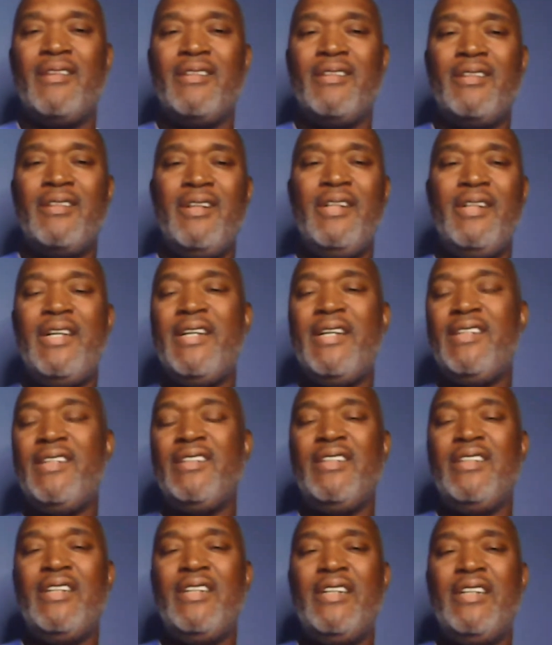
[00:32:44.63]
Go ahead
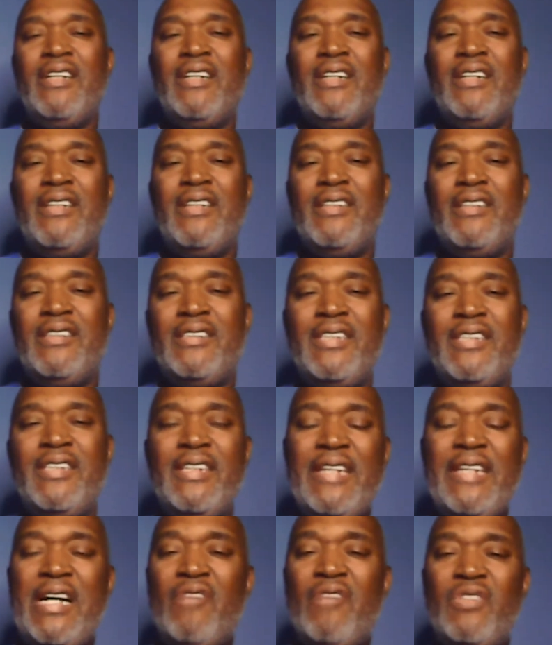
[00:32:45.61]
and sit
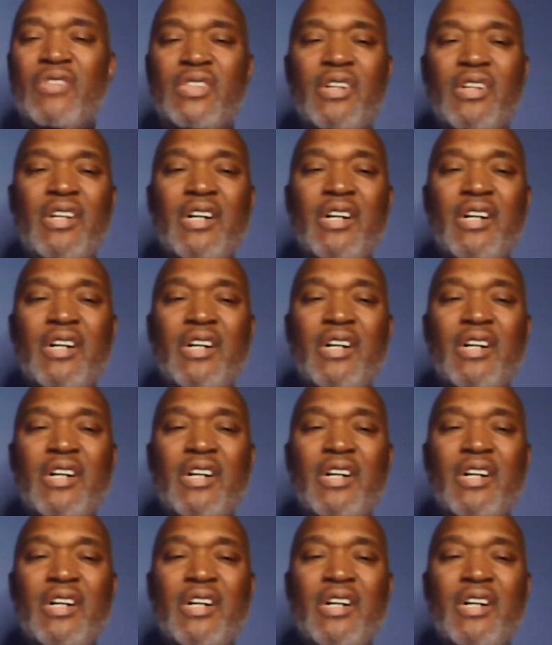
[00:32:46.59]
down with your